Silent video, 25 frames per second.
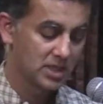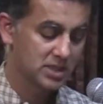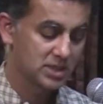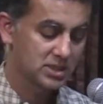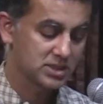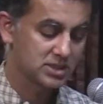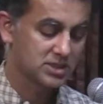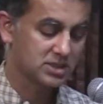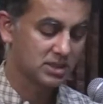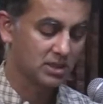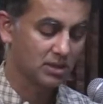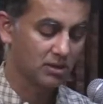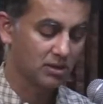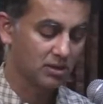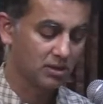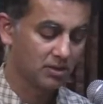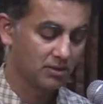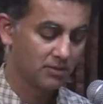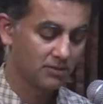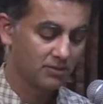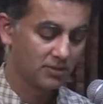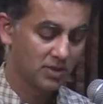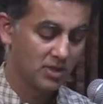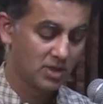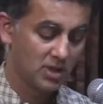Still,
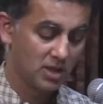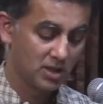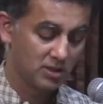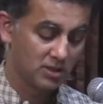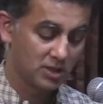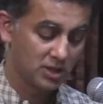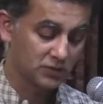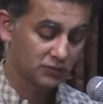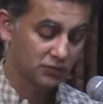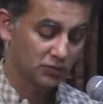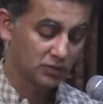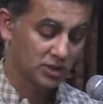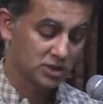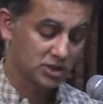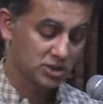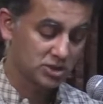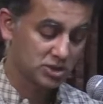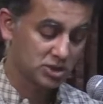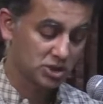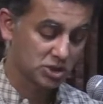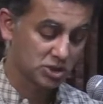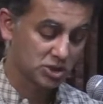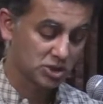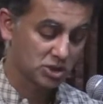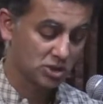this is for the
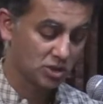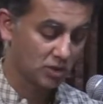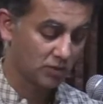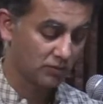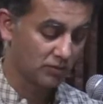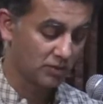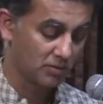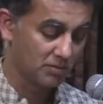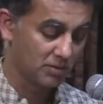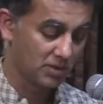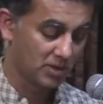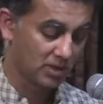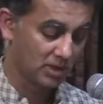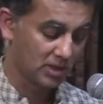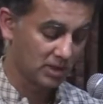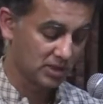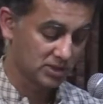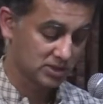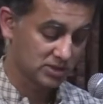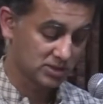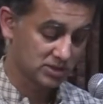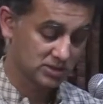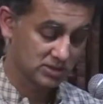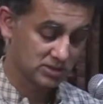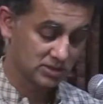instruction of the
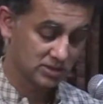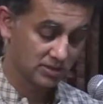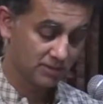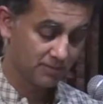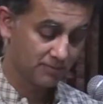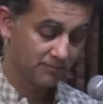materialists.